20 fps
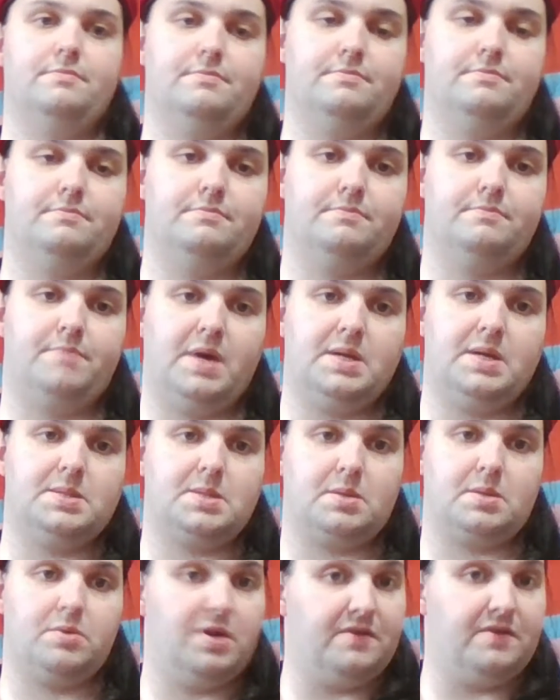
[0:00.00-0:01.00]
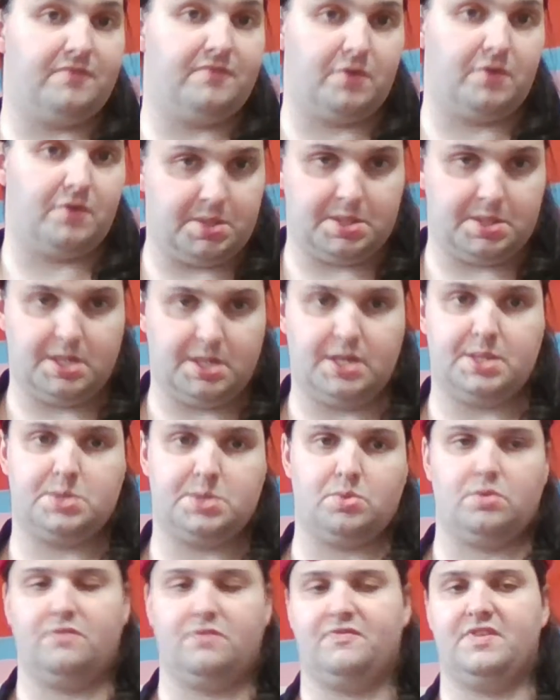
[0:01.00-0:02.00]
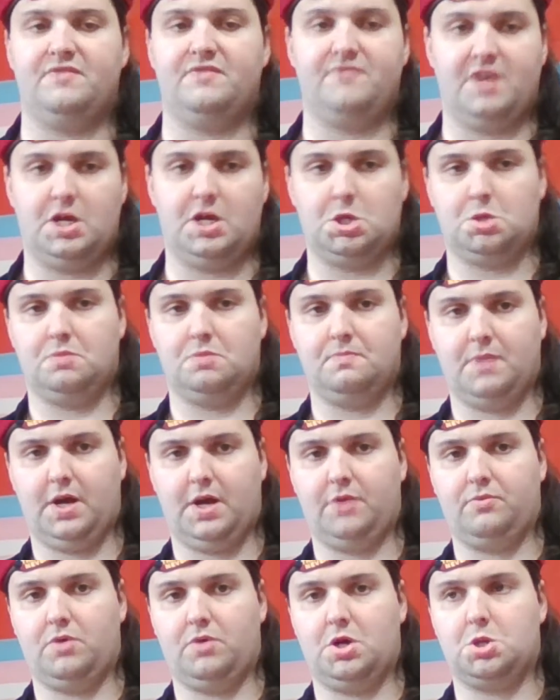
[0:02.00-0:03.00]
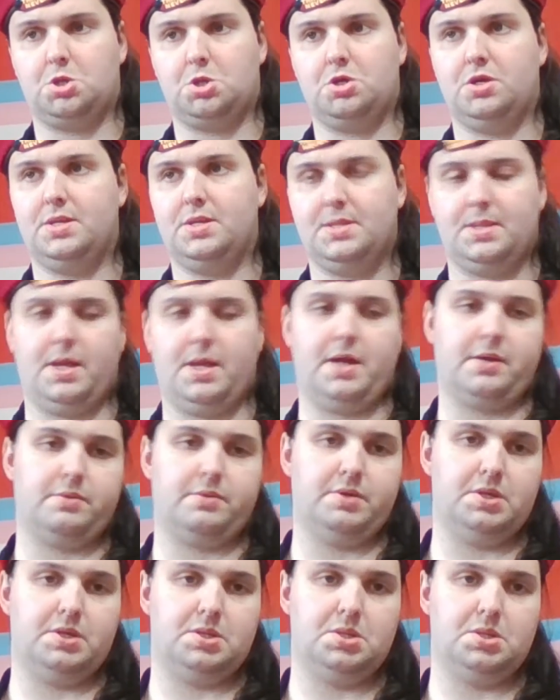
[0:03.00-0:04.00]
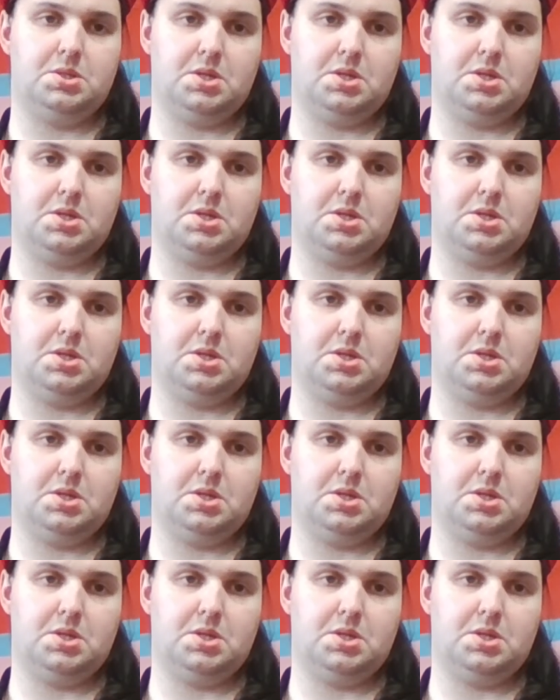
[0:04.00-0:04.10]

basically, if there is any sort of invasion by Russia, is likely to just